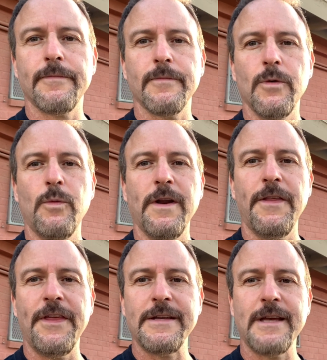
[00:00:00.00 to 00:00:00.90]
One of the
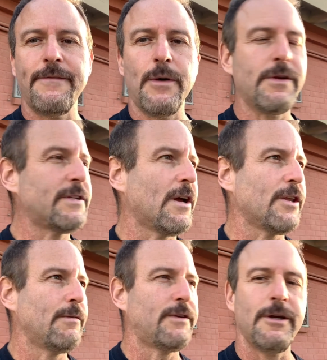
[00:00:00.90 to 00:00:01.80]
things I've noticed on
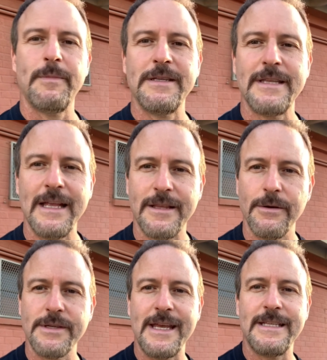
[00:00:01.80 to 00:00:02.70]
YouTube is that
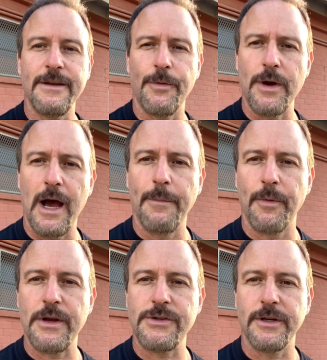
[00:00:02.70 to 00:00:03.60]
there's a different
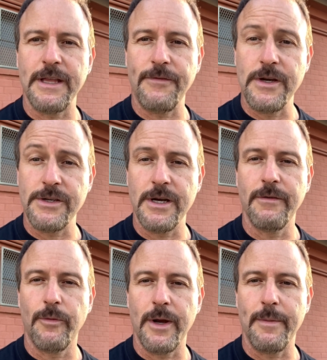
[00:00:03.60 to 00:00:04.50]
operational definition
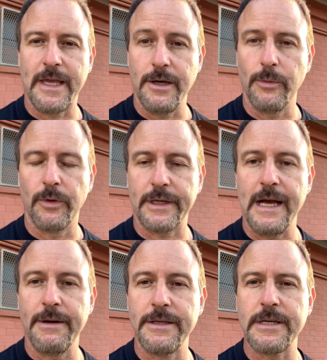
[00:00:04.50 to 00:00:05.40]
of what a beginner
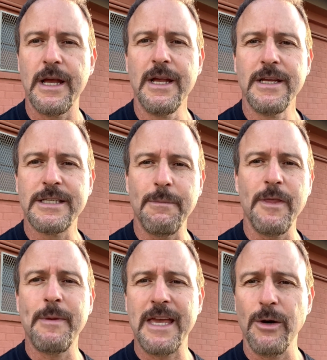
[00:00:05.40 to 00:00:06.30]
workout is. Some of
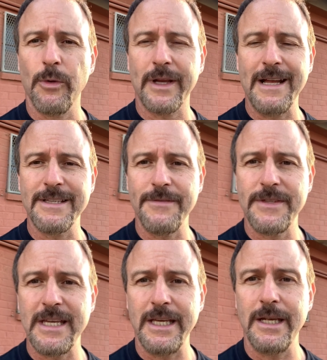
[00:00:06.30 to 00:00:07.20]
the beginner workouts I've
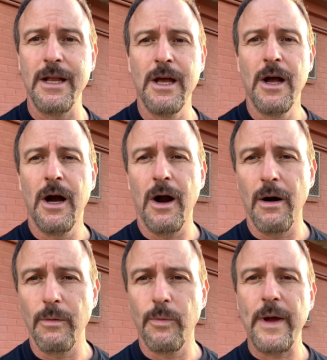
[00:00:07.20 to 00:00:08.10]
seen
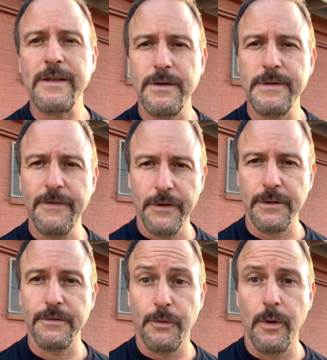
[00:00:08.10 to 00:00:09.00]
are way too
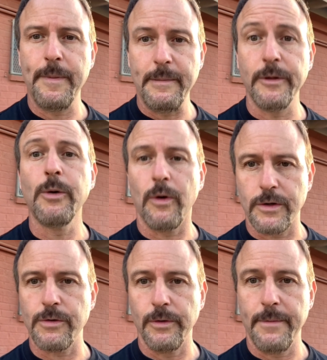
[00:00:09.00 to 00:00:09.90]
difficult for people who are
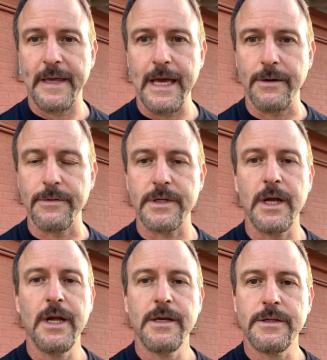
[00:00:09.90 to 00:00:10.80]
truly beginners.
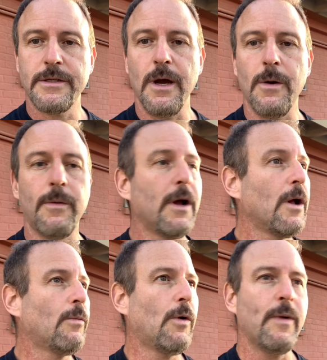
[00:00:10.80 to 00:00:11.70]
So
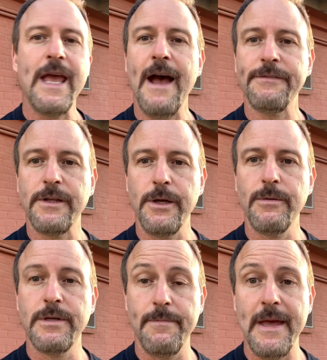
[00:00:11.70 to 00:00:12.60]
what we have to do
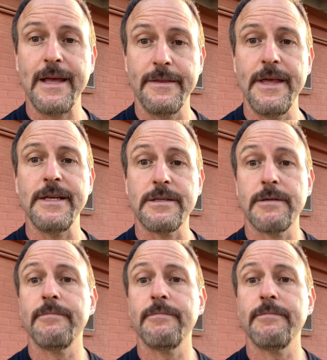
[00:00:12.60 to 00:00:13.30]
to make this